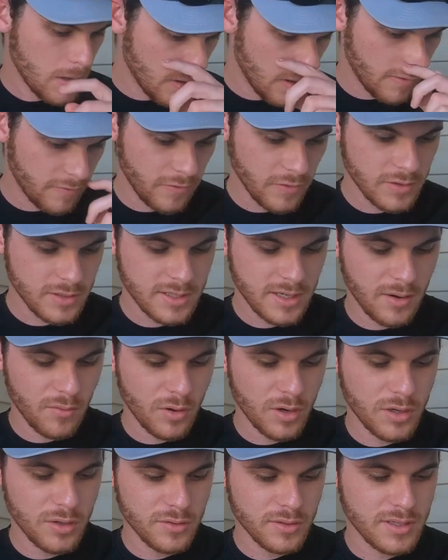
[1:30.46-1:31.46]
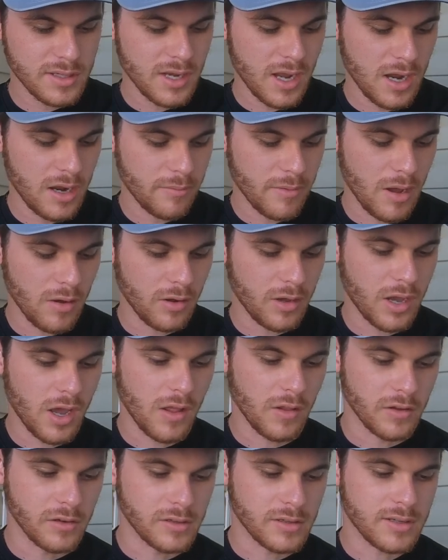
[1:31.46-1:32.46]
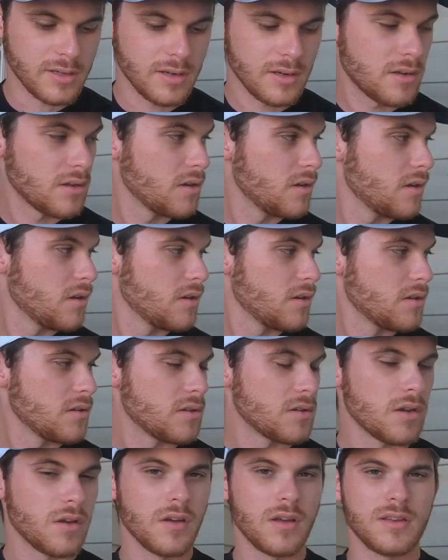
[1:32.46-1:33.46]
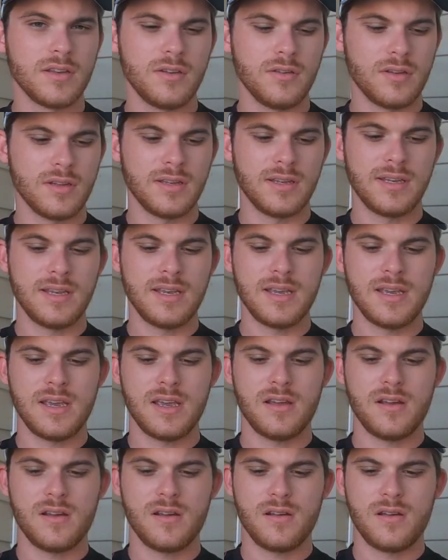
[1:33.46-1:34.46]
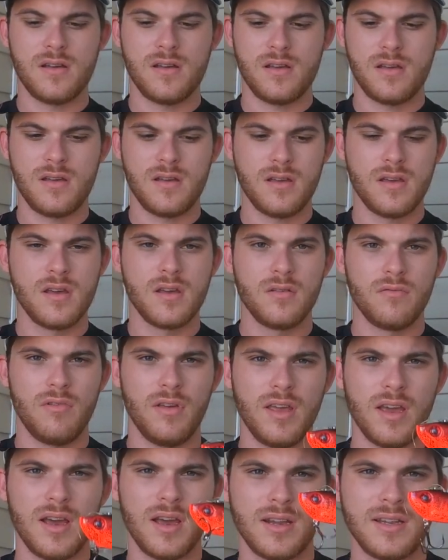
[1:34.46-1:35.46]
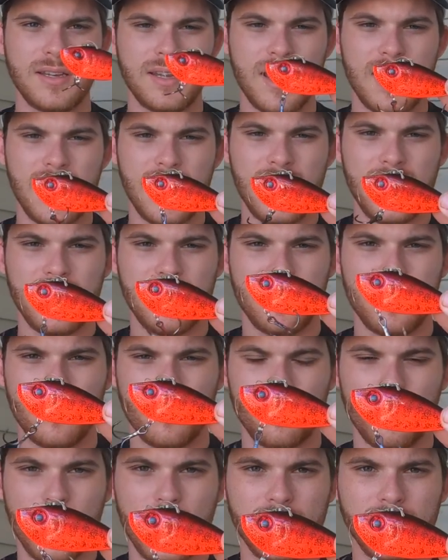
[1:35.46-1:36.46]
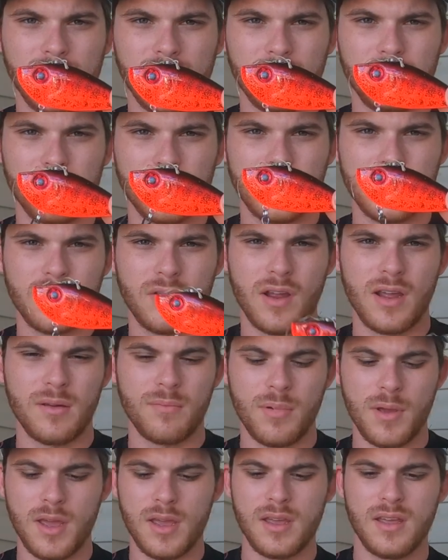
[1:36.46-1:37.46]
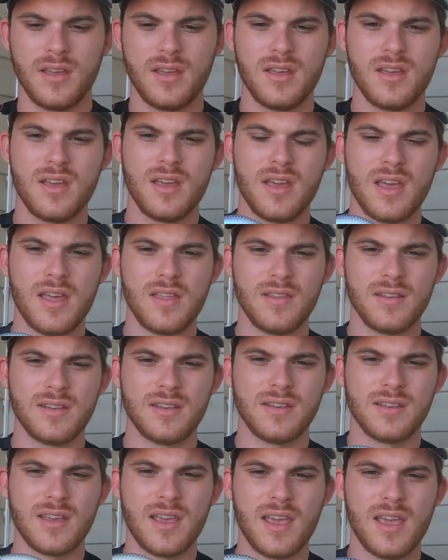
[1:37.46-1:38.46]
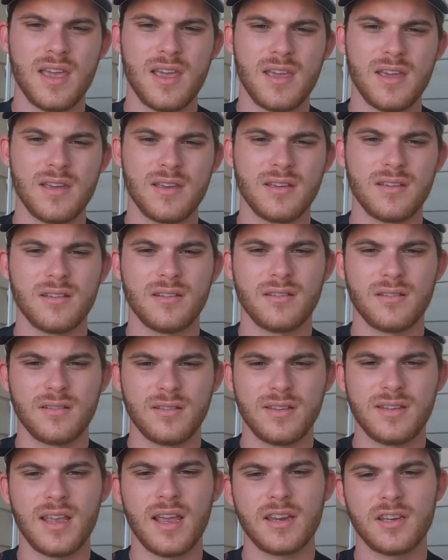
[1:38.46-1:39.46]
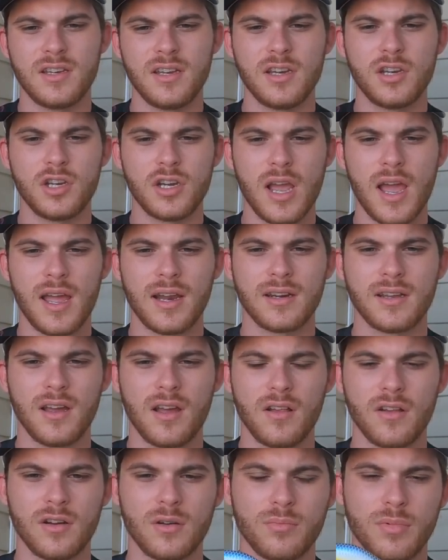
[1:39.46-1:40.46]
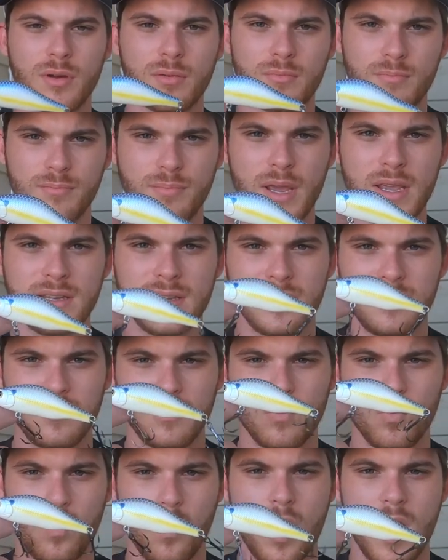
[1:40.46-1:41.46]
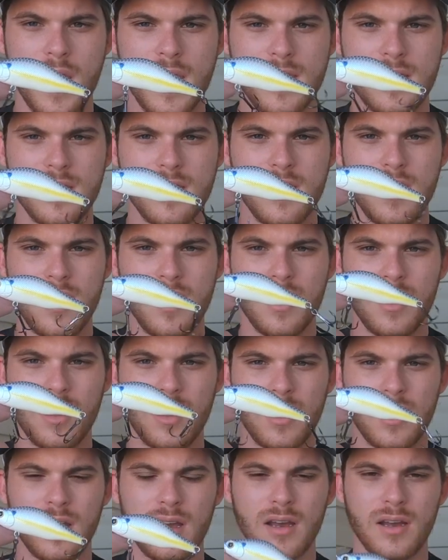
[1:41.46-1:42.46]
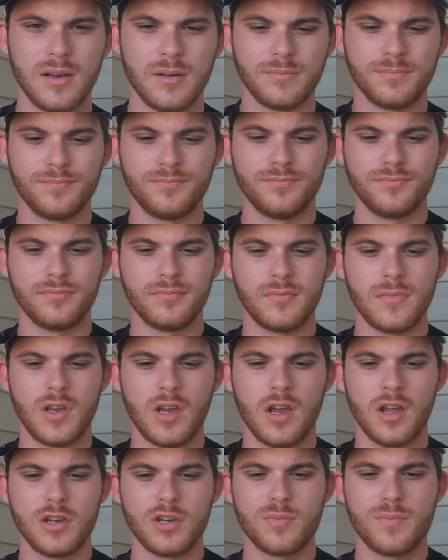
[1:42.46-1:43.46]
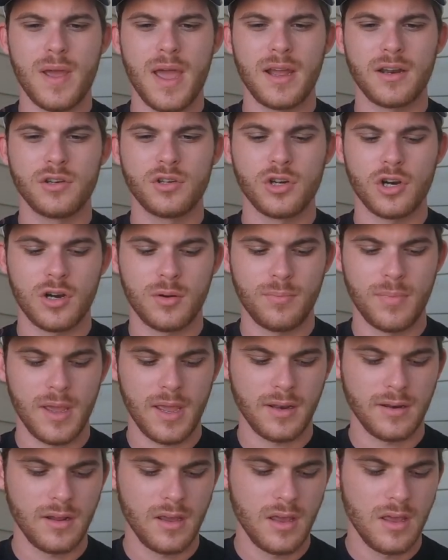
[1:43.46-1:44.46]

first thing I want to do is talk about colors. So as you can see here, we got a red lipless crankbait, and this is a sexy shad color, but basically white hunchback jerkbait.